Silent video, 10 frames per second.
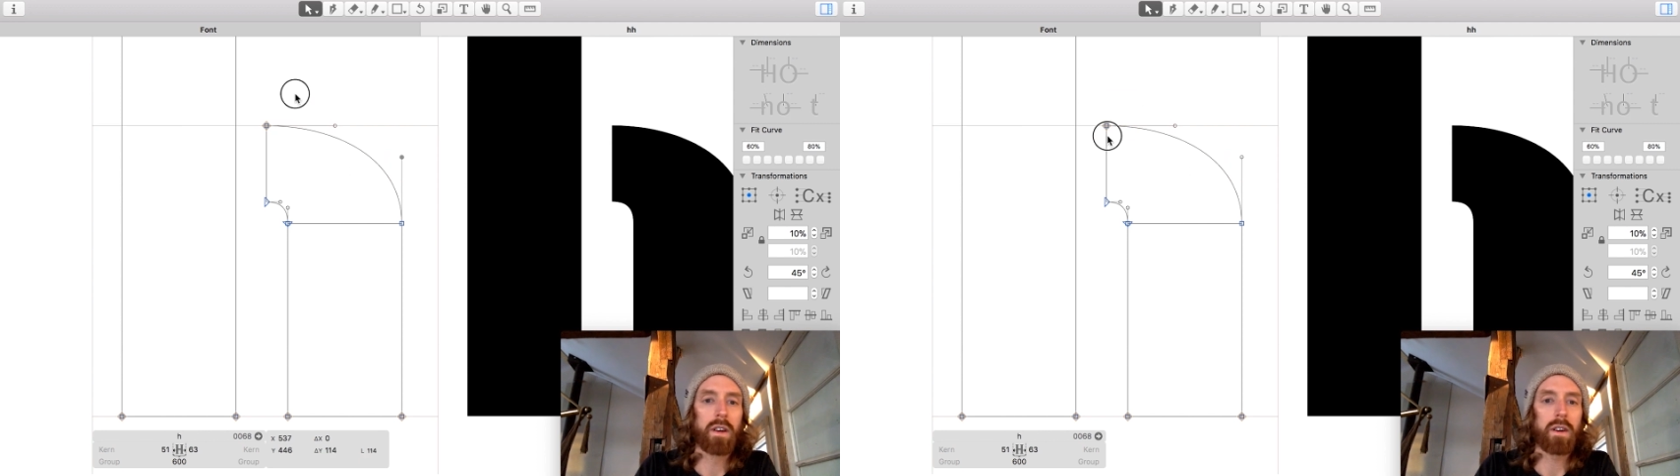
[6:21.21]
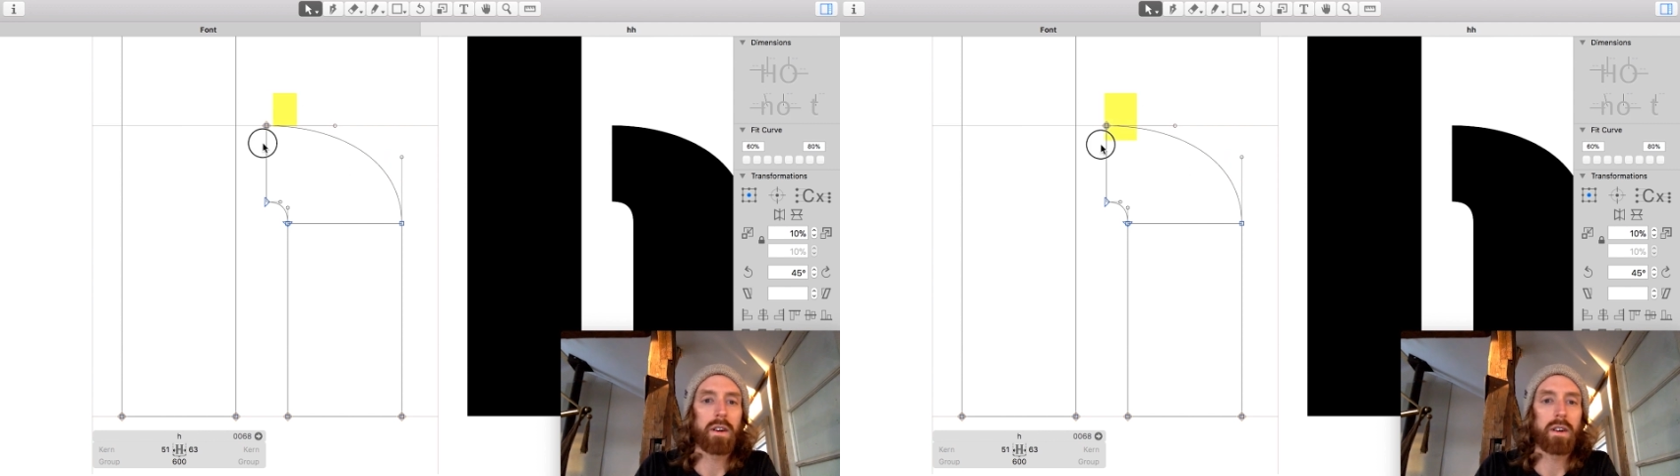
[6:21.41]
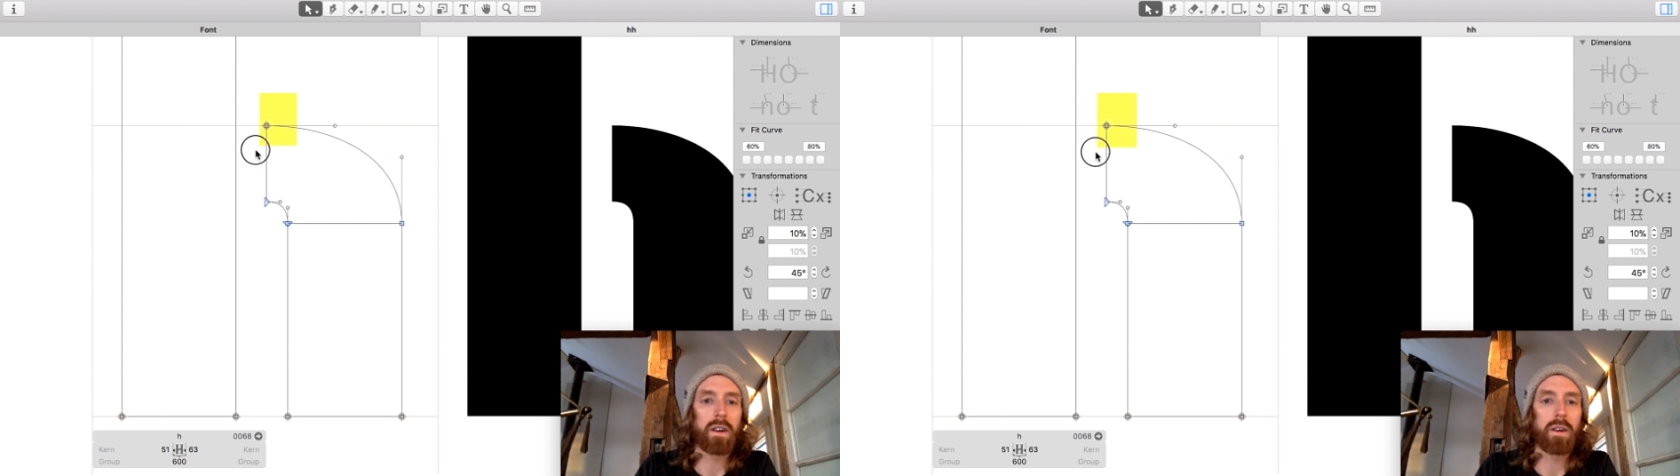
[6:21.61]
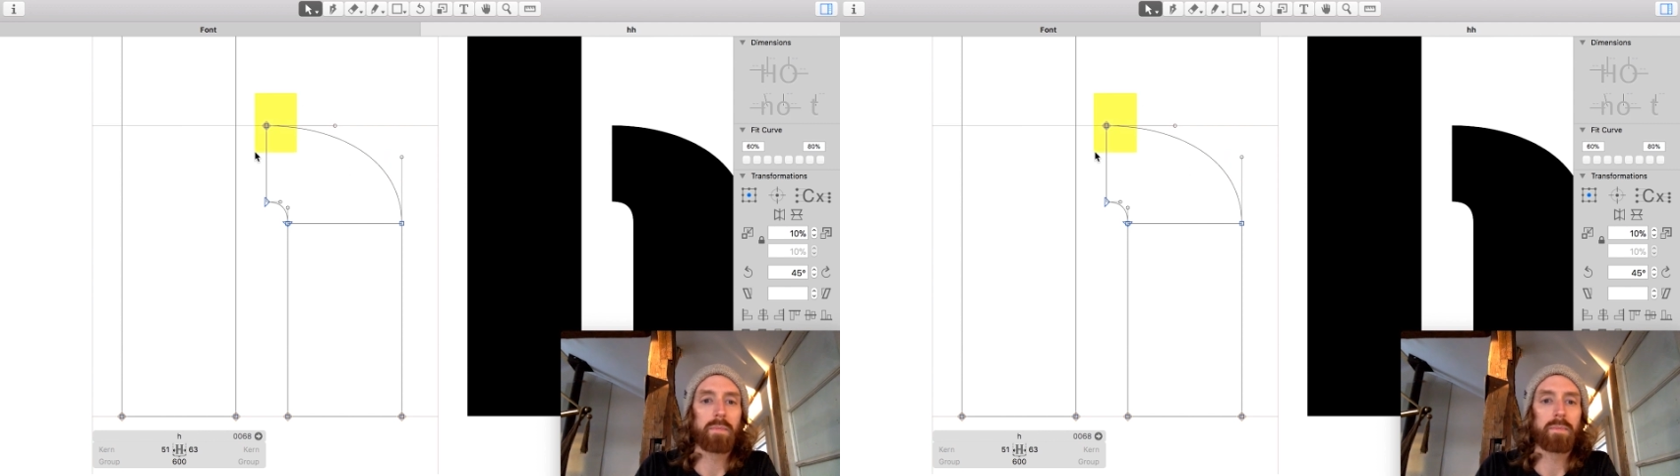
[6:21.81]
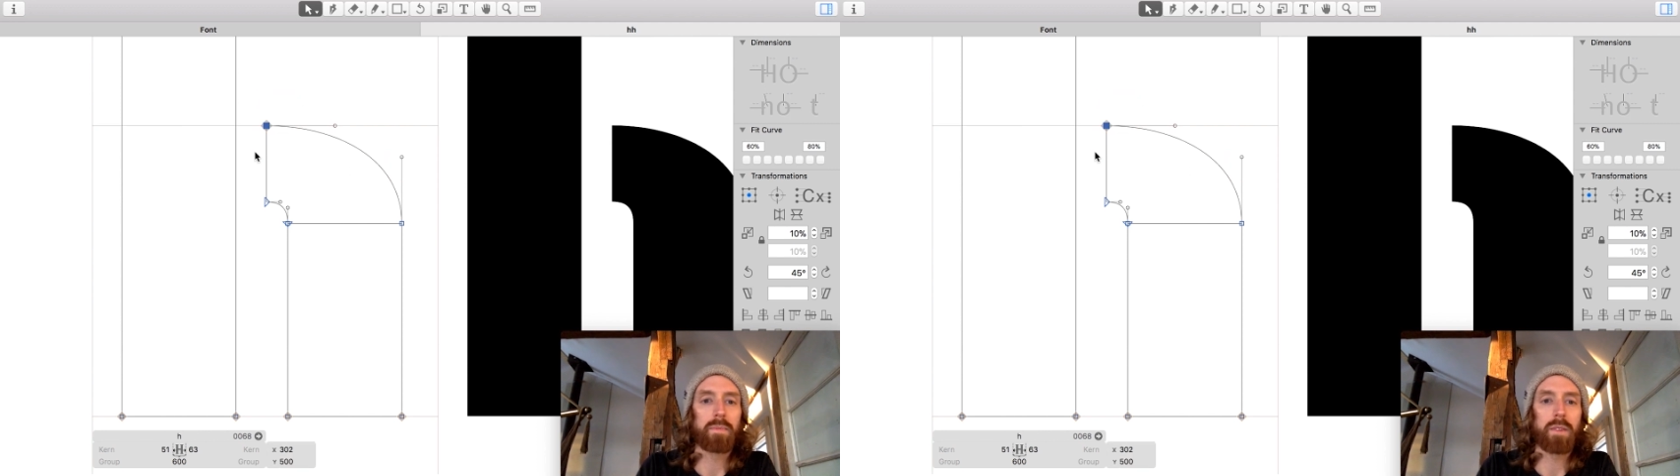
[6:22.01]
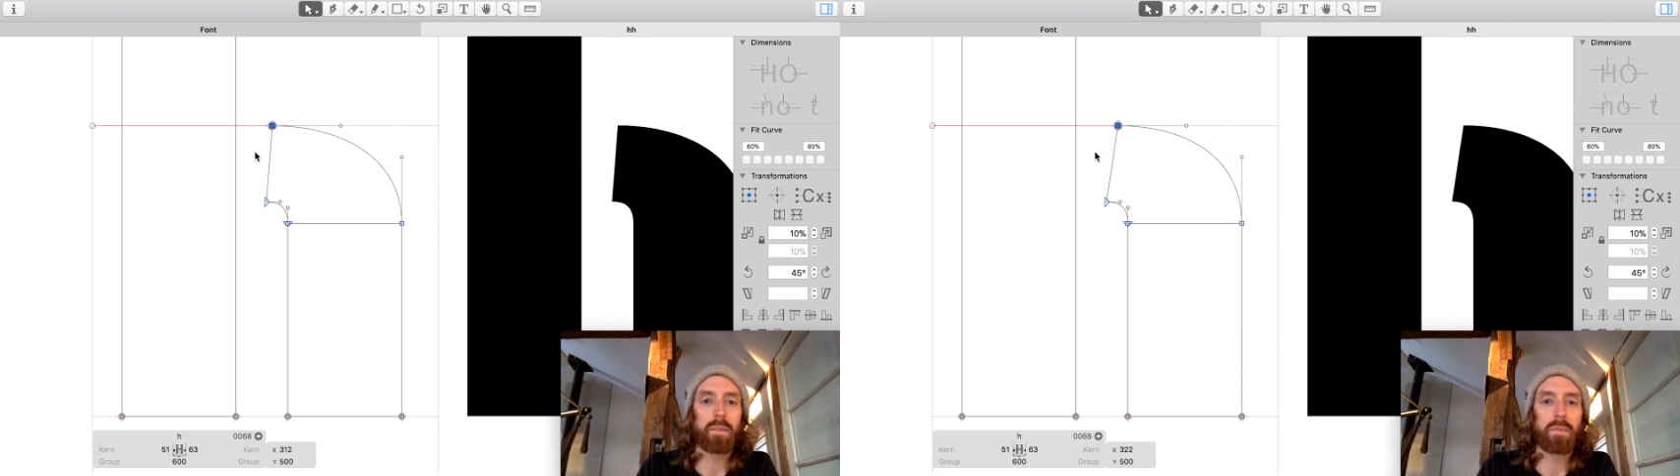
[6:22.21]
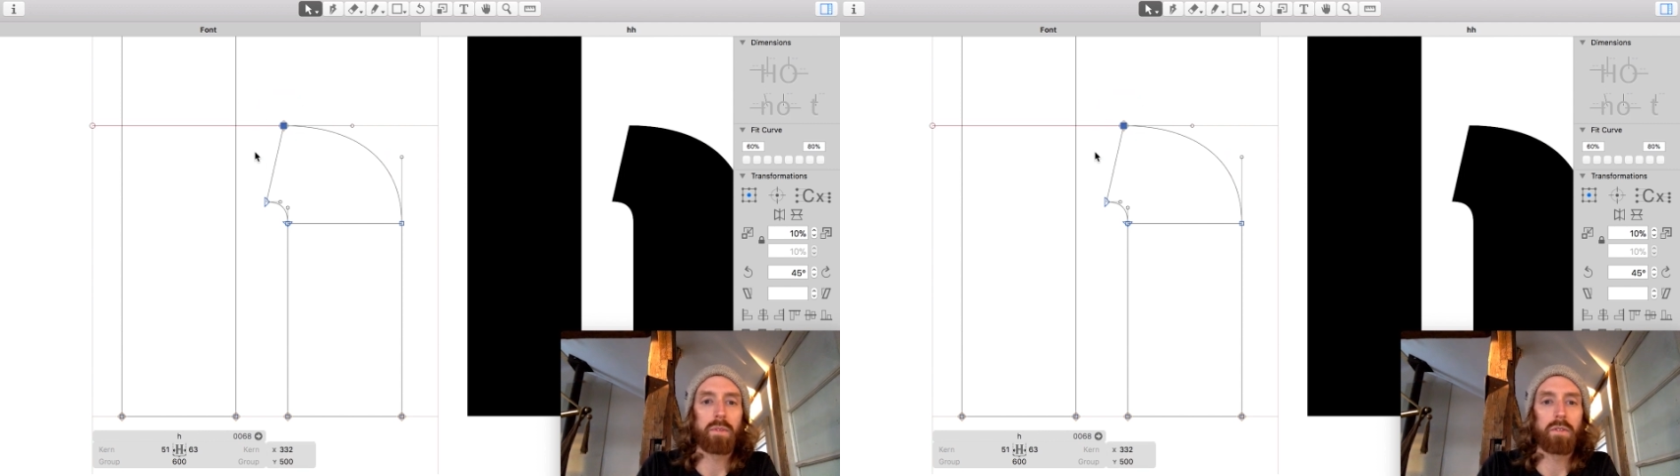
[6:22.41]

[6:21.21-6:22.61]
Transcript: I'm gonna pull